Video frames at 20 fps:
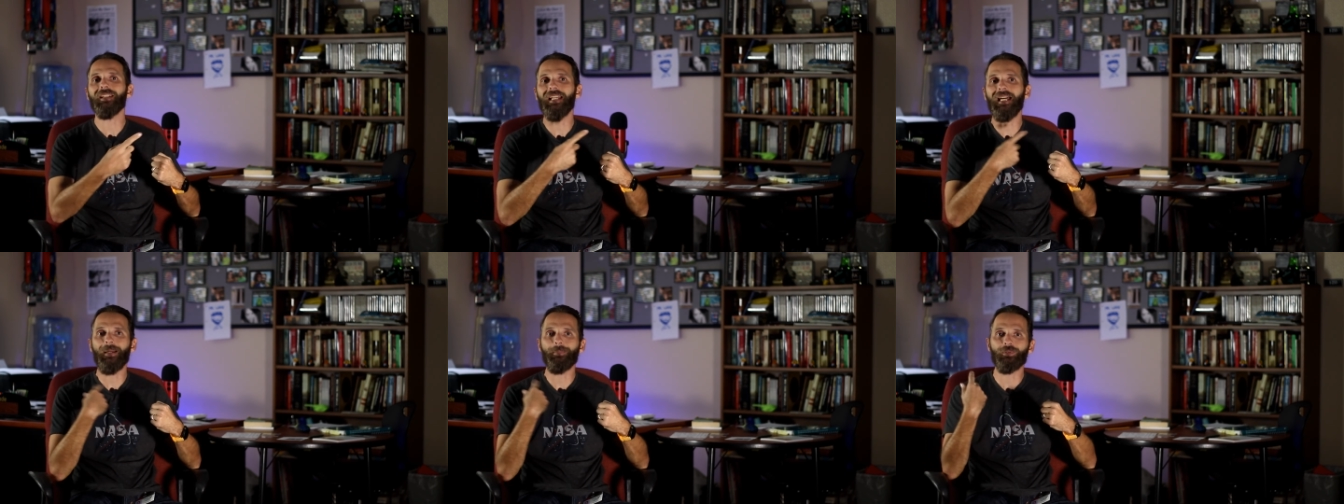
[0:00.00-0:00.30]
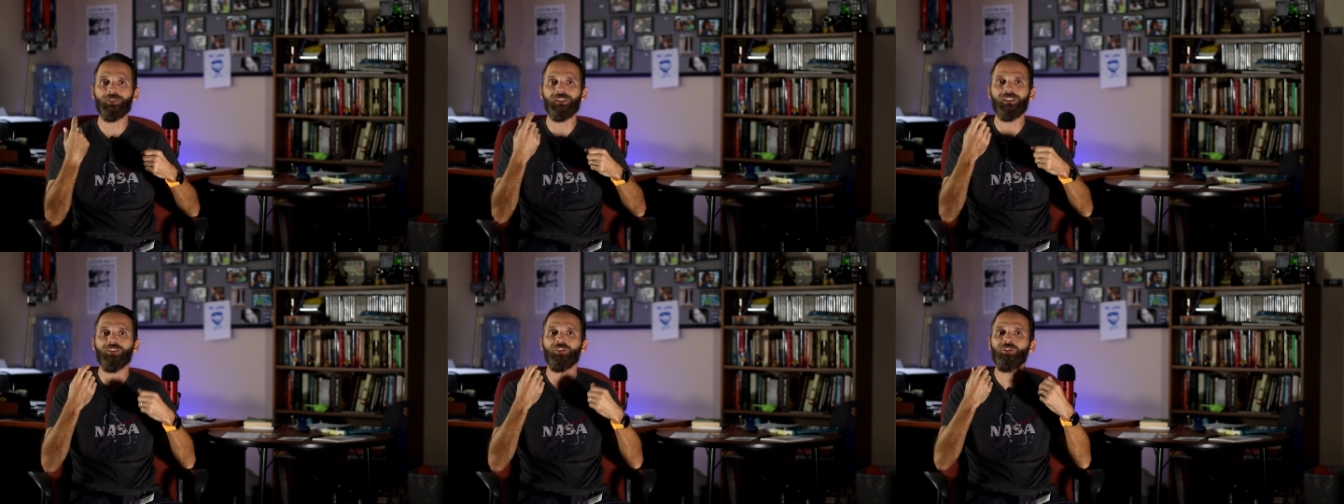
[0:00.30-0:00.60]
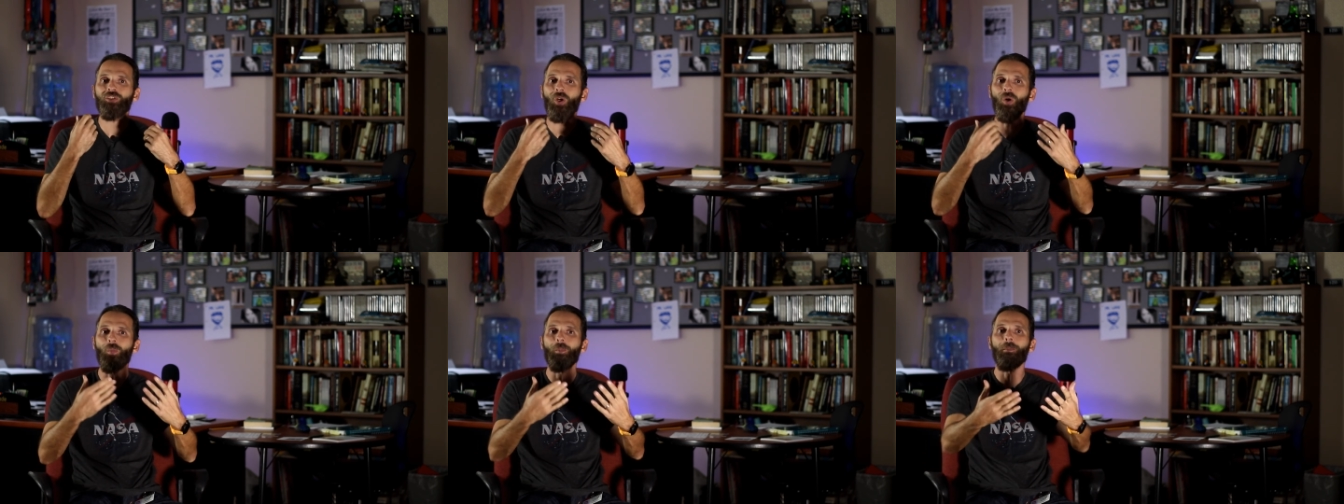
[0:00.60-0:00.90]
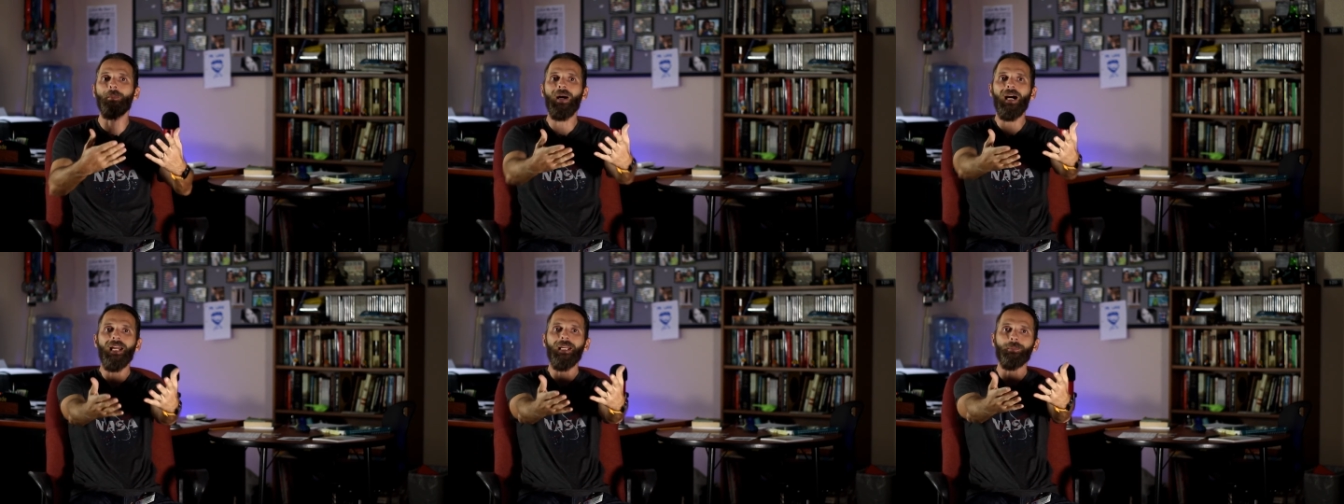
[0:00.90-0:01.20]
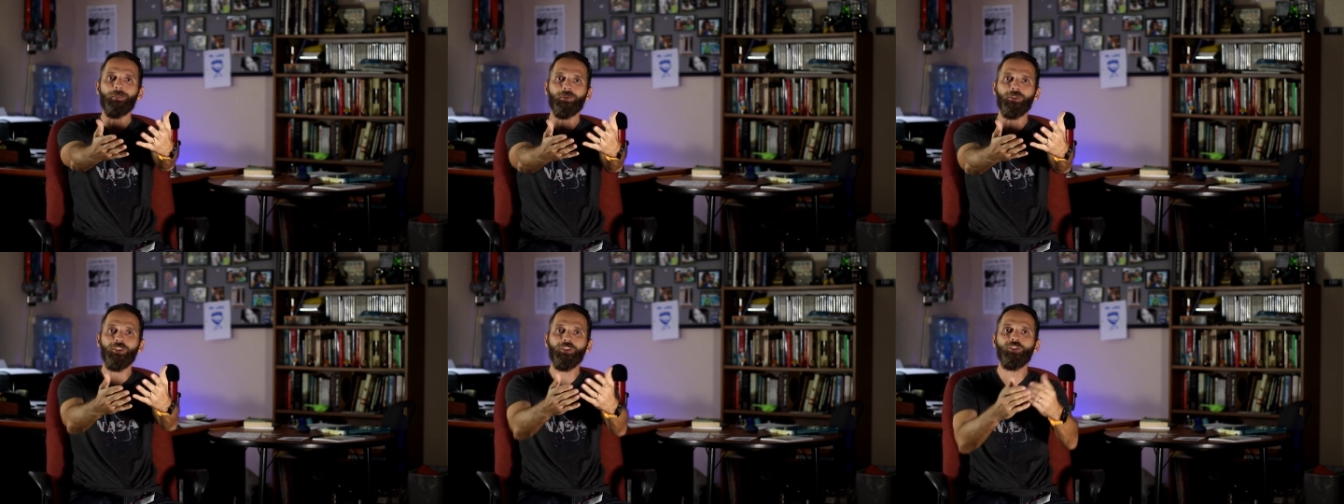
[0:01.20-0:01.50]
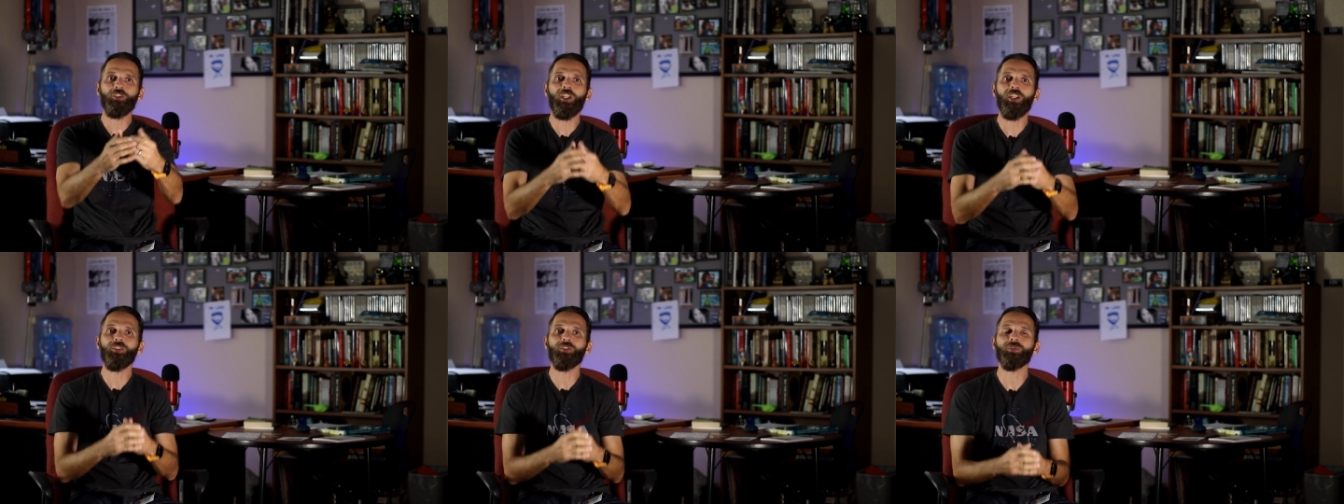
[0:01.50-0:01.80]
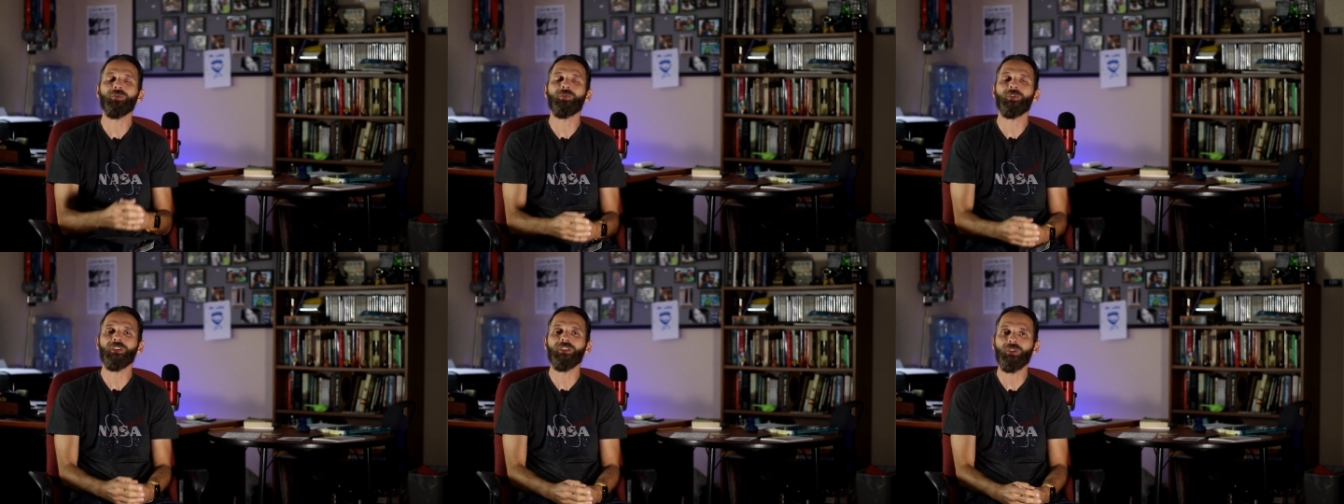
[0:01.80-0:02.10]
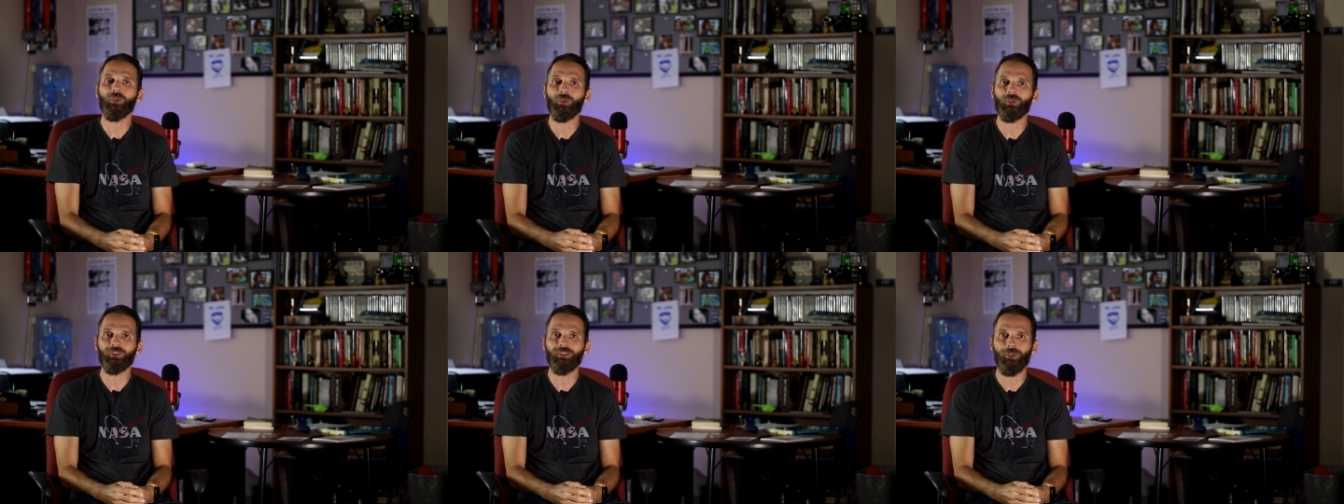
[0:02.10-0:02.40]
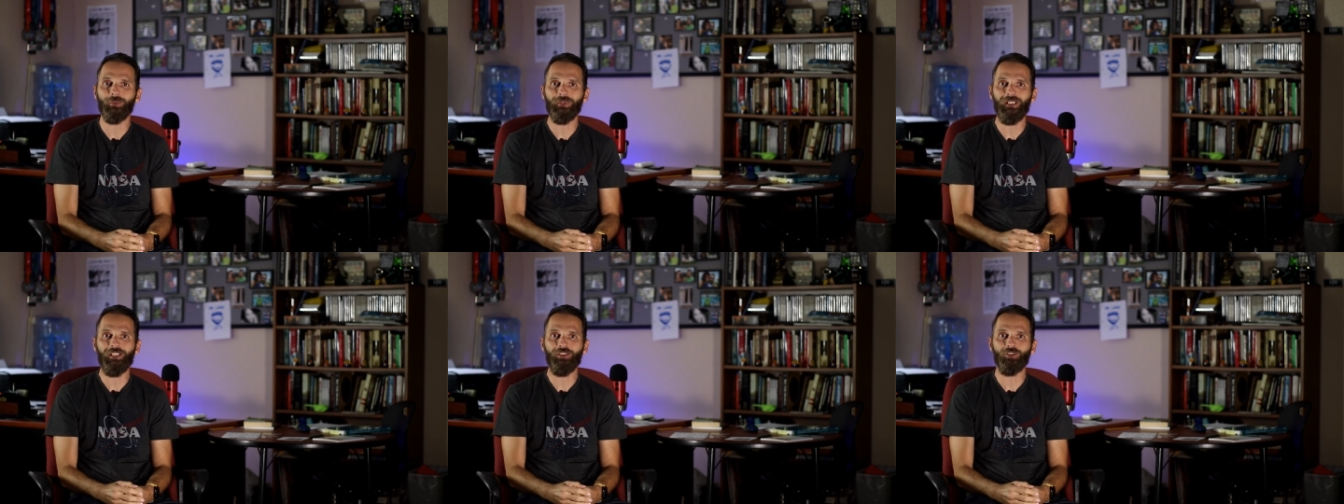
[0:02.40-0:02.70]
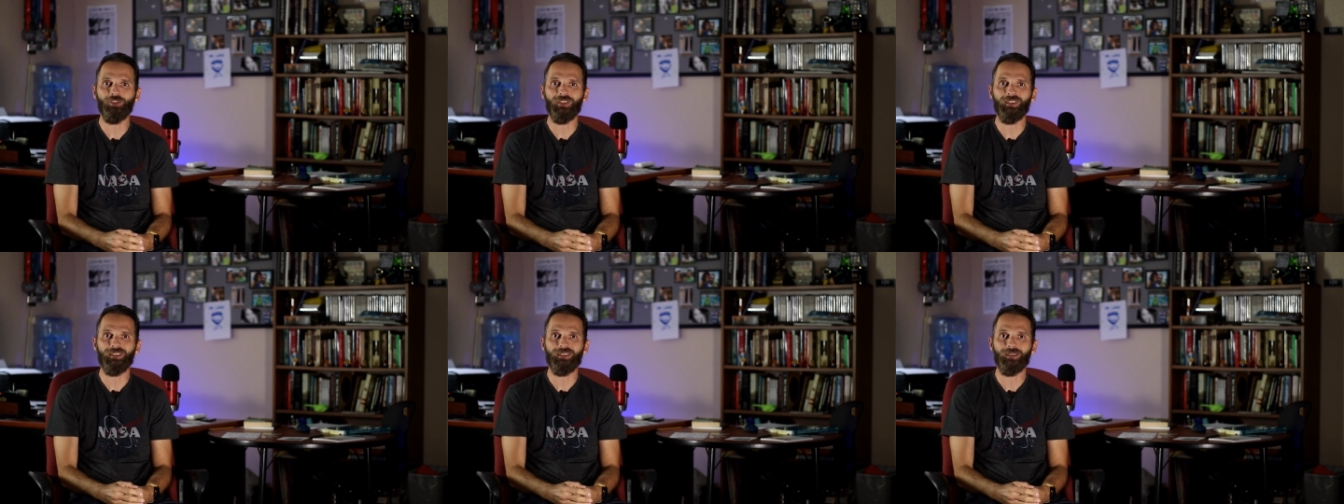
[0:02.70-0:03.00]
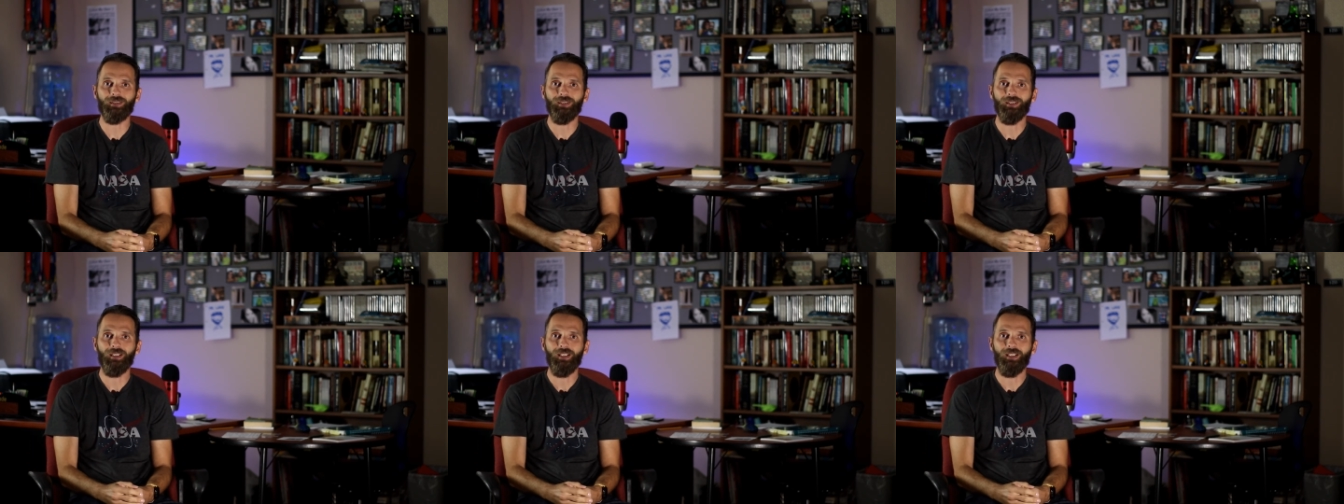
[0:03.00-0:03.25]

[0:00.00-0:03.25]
laps to show my appreciation for your donations.